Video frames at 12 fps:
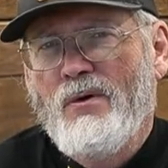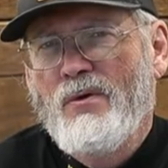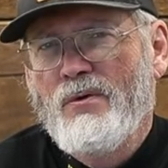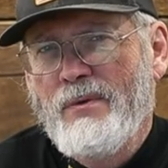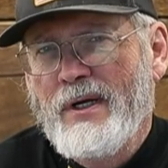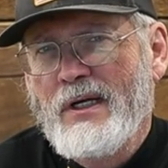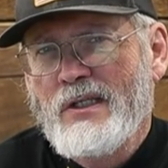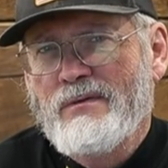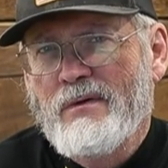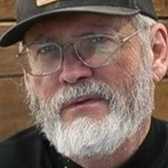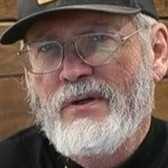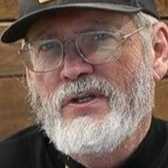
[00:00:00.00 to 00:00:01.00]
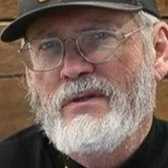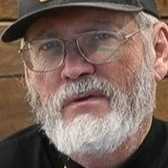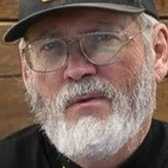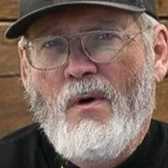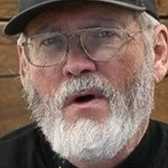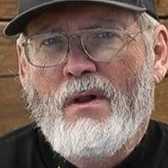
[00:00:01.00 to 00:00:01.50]
own rigs for fishing
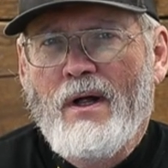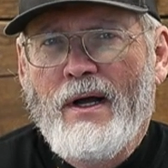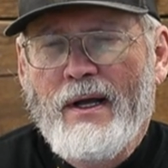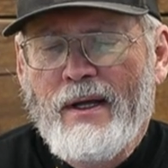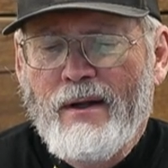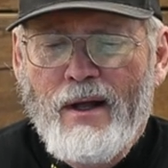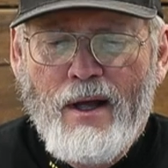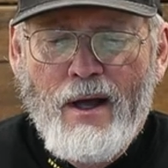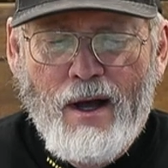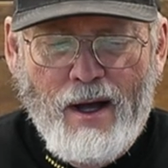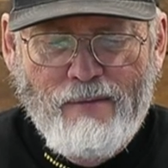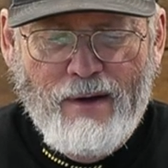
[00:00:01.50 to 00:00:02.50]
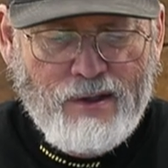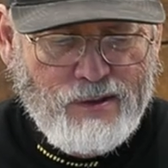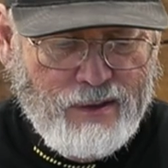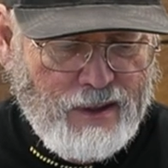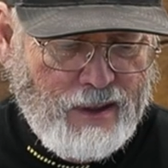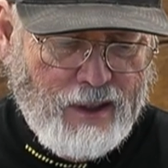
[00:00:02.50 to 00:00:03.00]
for walleye. i am
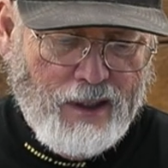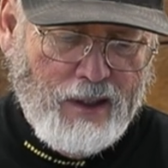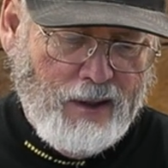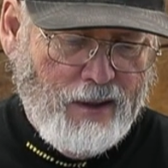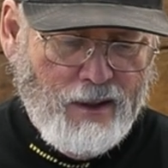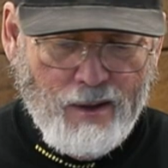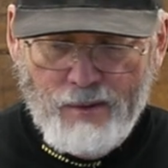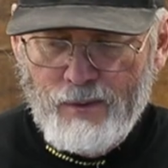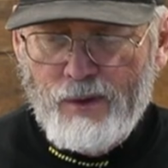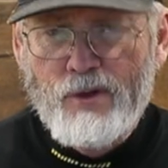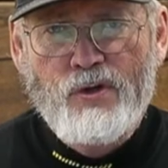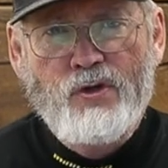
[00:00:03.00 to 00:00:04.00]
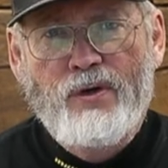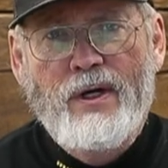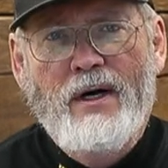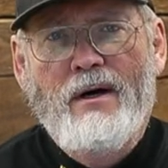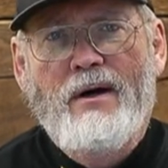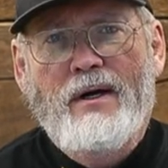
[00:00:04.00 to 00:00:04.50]
actually uh, going to show you
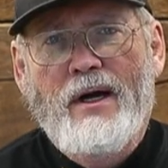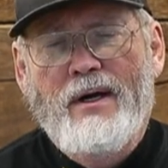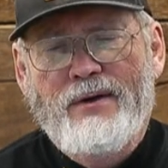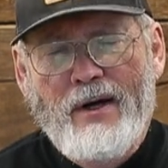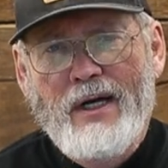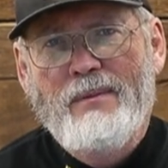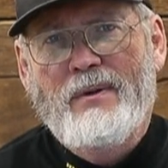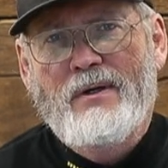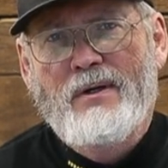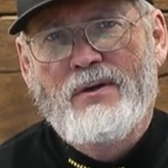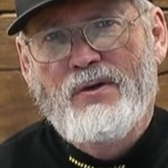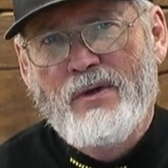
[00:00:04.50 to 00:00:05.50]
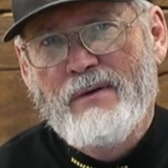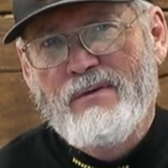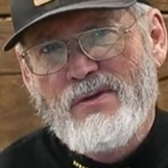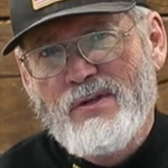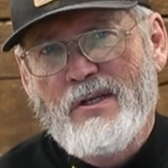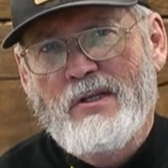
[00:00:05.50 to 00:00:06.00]
how to tie up two
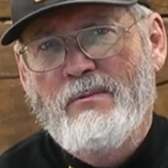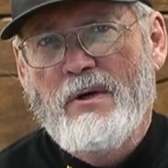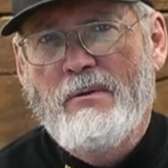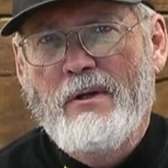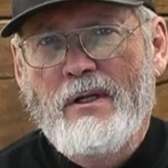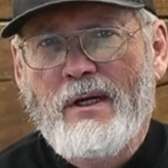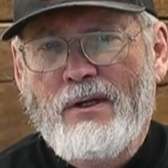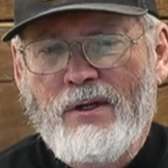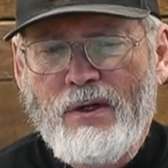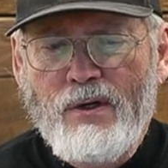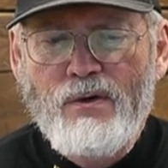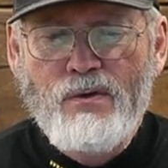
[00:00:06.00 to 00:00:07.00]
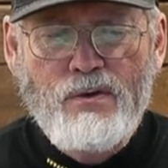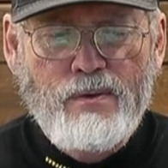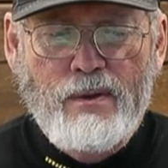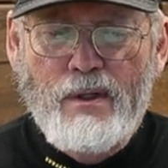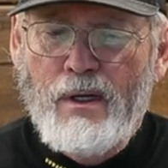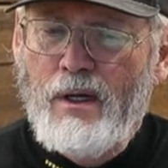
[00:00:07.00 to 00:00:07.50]
different systems I really like to use
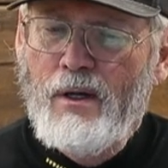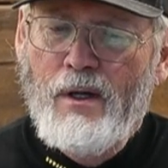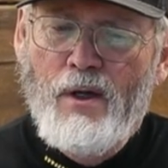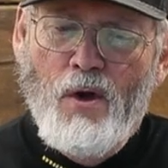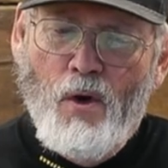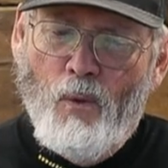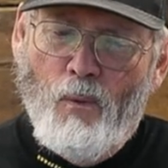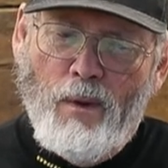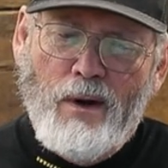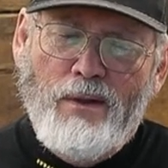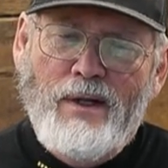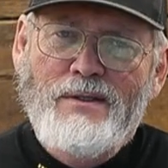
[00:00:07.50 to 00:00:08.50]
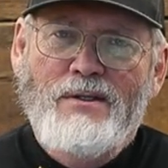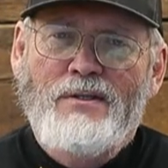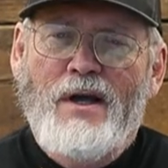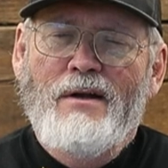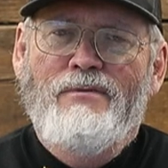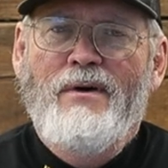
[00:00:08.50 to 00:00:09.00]
and uh, one of the things that's
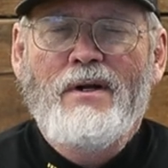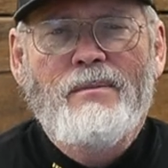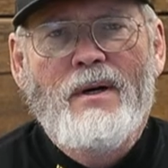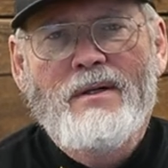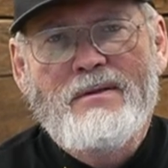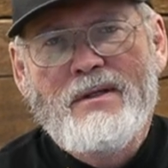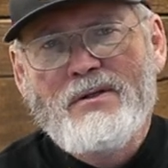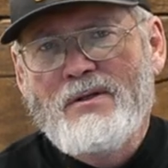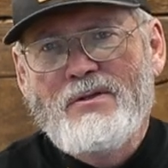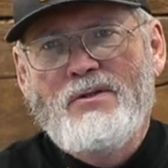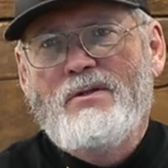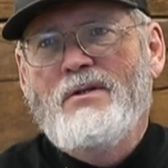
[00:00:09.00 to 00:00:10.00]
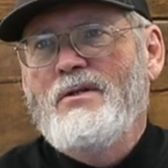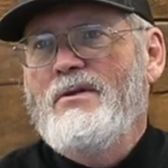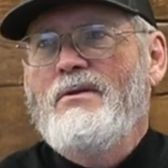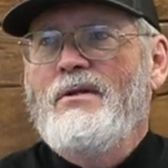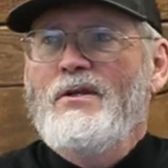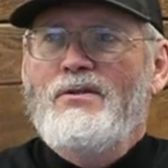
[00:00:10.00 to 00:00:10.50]
kind of fun about this is you can
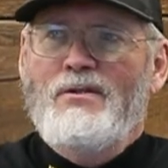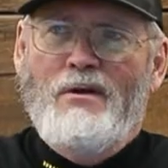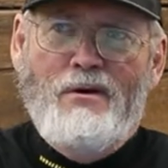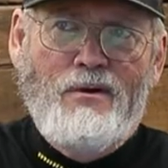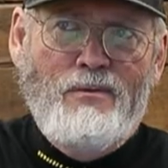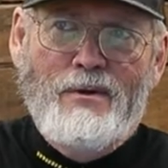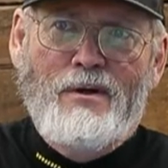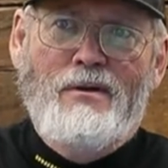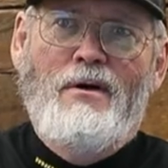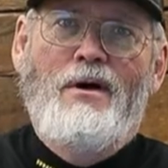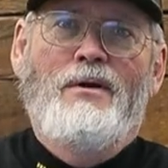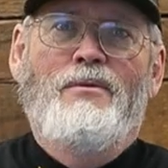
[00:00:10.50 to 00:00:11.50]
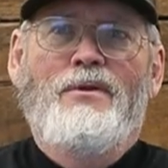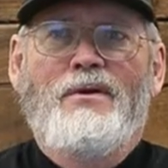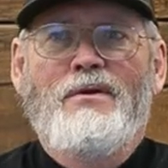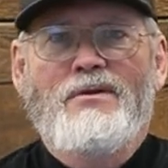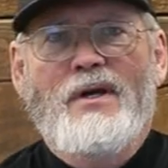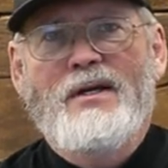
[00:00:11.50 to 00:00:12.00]
do this all winter long when
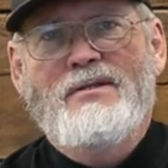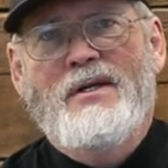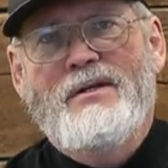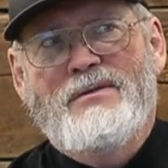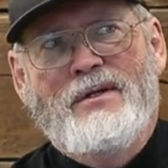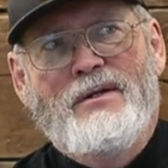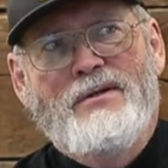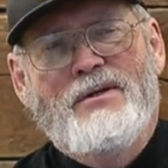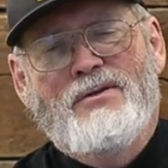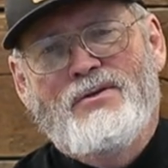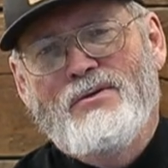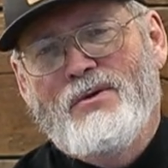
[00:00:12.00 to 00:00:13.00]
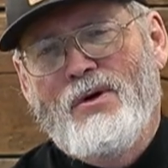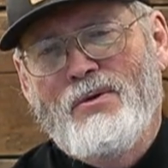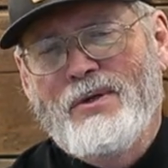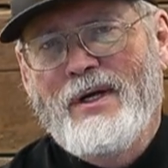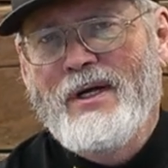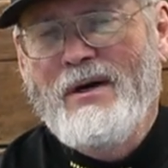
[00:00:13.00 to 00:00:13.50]
there's ice out there and it's too
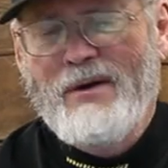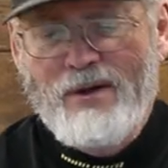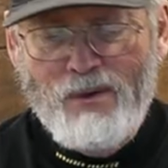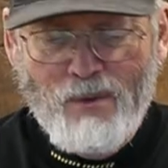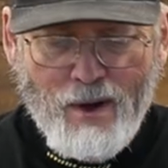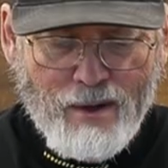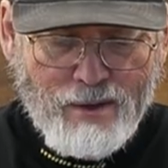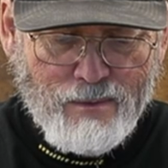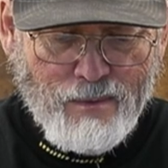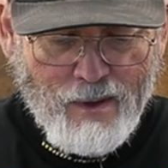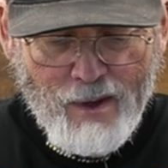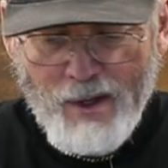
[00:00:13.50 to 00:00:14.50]
cold to get out on the water,